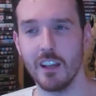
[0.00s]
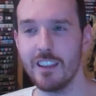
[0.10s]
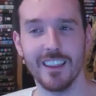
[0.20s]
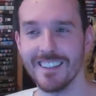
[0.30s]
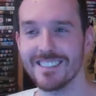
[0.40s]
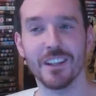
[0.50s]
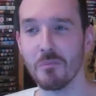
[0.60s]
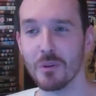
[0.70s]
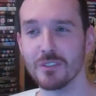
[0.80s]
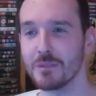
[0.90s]
That still
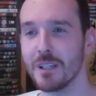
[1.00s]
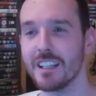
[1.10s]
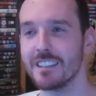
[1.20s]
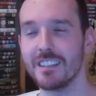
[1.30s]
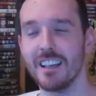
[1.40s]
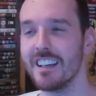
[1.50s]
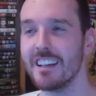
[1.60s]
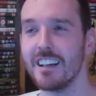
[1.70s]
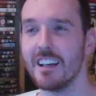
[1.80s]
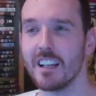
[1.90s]
puzzles me to this day.
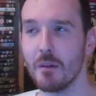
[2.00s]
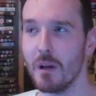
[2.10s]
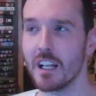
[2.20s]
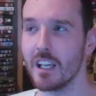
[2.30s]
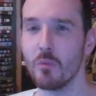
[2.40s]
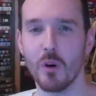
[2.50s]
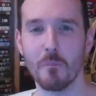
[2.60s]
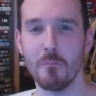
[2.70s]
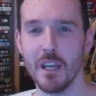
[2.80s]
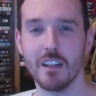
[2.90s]
Like Metal Gear
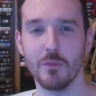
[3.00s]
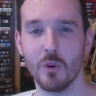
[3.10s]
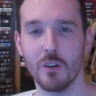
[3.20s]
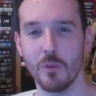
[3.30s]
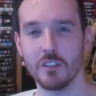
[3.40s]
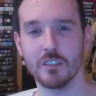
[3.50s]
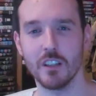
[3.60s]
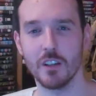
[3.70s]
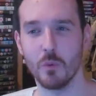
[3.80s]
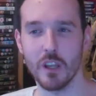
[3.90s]
one made it what it was.
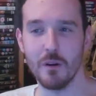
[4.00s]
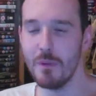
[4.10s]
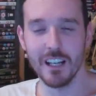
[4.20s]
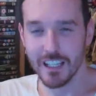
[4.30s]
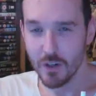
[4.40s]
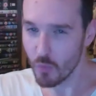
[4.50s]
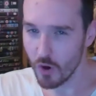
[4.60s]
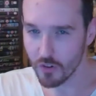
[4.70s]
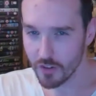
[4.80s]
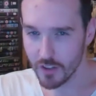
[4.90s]
Without Metal Gear
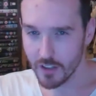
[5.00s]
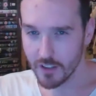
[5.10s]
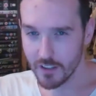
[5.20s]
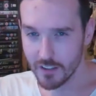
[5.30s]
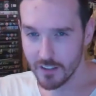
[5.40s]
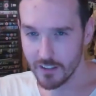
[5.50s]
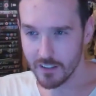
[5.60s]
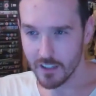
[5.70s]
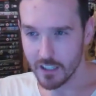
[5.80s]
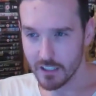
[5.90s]
one,
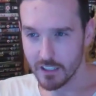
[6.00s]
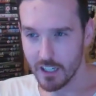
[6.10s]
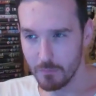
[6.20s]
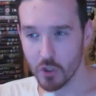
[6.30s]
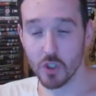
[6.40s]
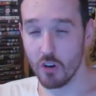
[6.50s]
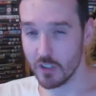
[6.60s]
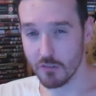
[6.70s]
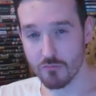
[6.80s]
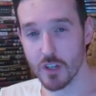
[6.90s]
like I'm not talking
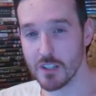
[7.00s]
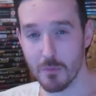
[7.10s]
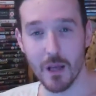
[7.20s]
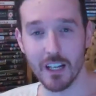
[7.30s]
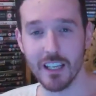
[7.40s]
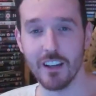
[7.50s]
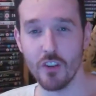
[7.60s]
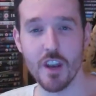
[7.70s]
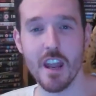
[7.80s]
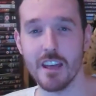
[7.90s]
the original Metal Gear
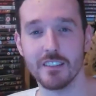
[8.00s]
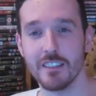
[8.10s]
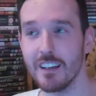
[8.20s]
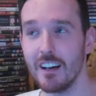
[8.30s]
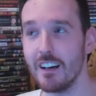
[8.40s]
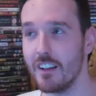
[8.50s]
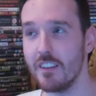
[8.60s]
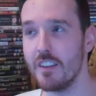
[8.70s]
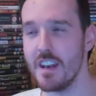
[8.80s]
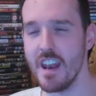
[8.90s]
on the N E S.
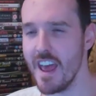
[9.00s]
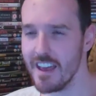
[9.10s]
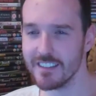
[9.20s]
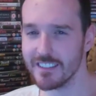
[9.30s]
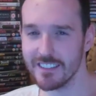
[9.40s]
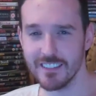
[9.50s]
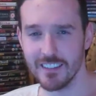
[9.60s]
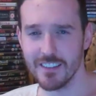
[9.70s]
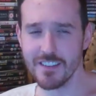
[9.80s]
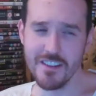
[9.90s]
The N E S?
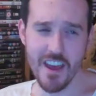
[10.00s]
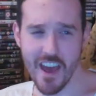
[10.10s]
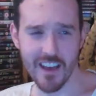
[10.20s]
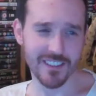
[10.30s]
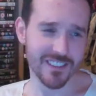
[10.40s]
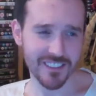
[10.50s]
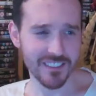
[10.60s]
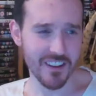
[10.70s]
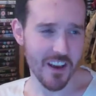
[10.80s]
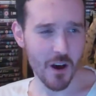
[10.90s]
The N E S?
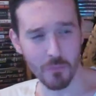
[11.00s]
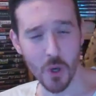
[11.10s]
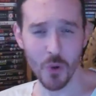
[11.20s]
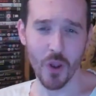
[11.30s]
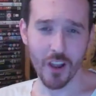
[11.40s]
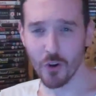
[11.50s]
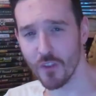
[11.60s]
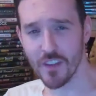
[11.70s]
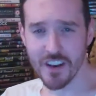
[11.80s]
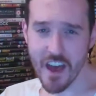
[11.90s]
Yeah, I'm cool, I call
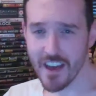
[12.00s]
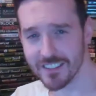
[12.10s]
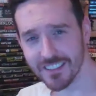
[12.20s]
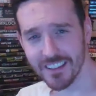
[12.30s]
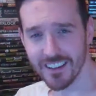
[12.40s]
it the N E S.